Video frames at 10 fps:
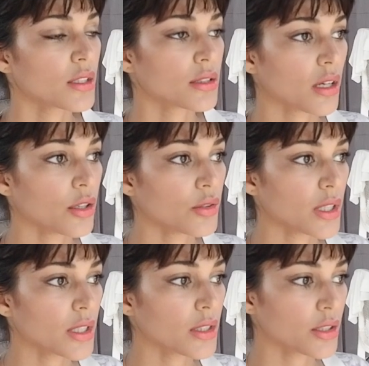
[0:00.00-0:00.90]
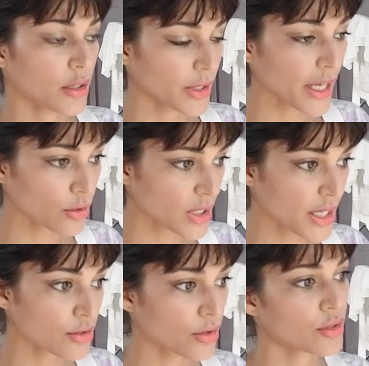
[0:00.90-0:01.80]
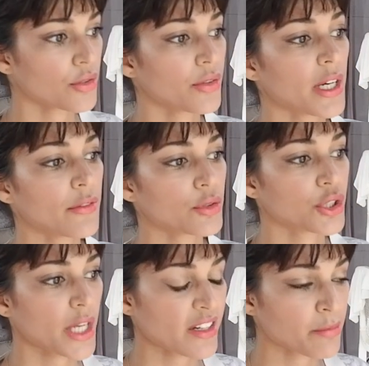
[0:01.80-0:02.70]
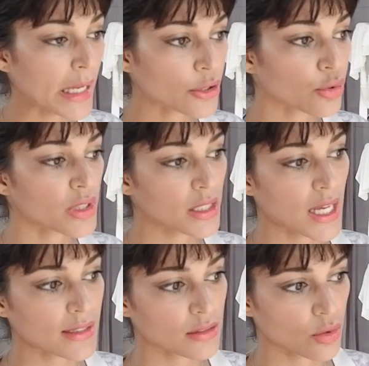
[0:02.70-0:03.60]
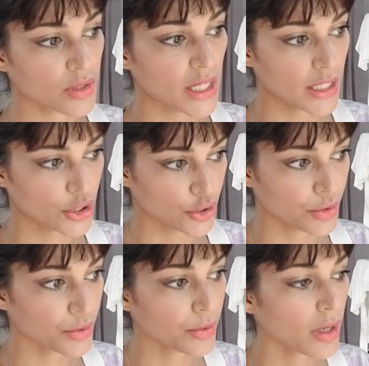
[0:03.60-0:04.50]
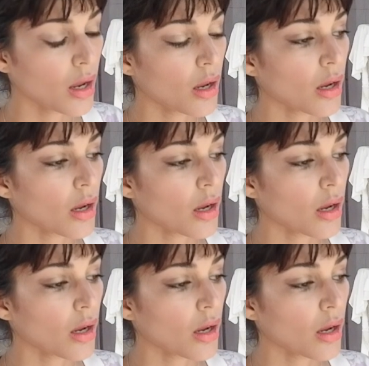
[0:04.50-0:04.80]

So, you know, get your testosterone levels checked, make sure that that's not the issue.